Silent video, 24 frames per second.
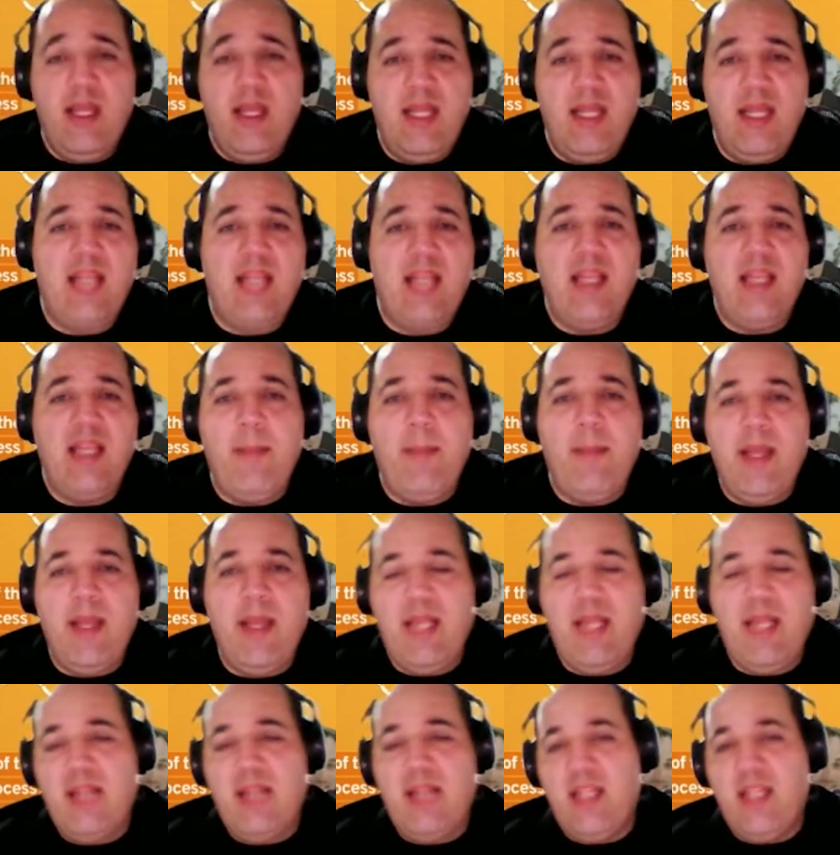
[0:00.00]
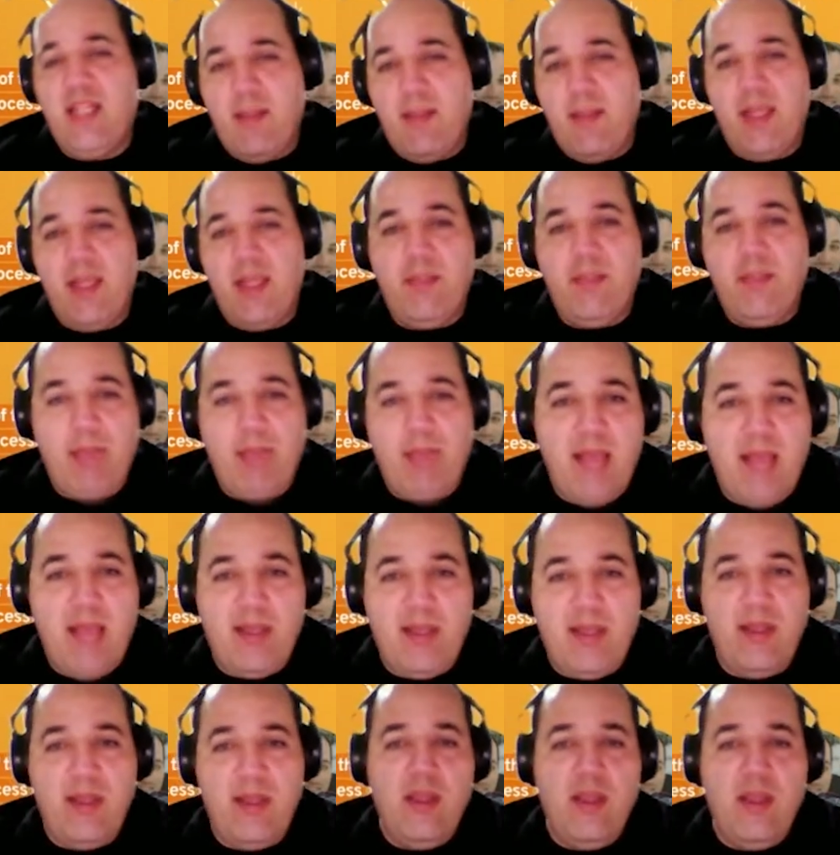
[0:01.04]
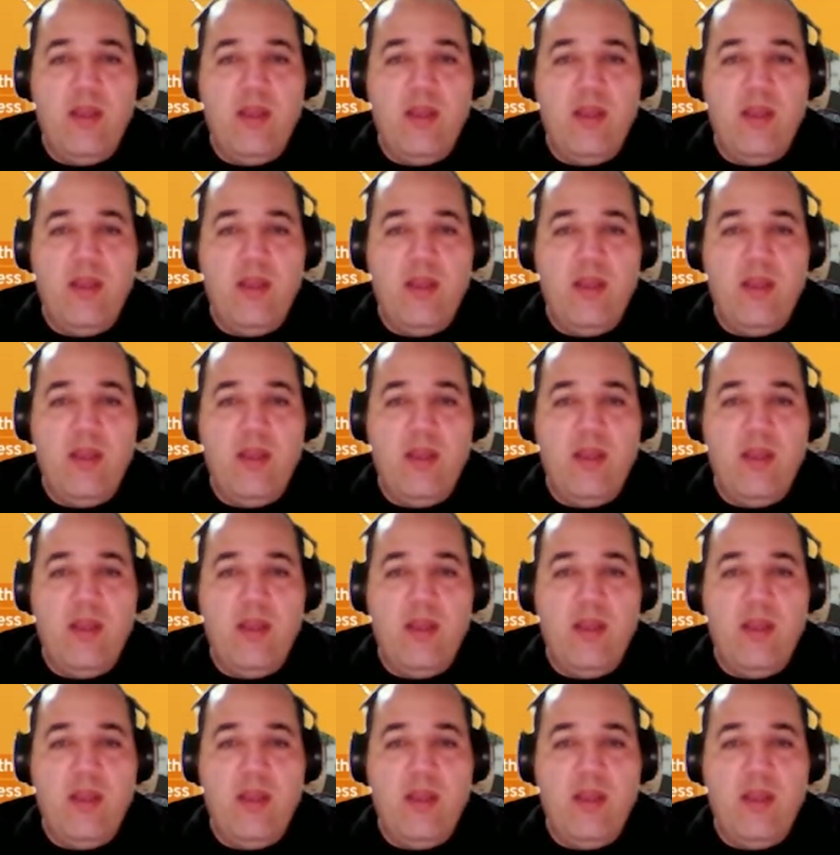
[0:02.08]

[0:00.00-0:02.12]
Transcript: that the demand pass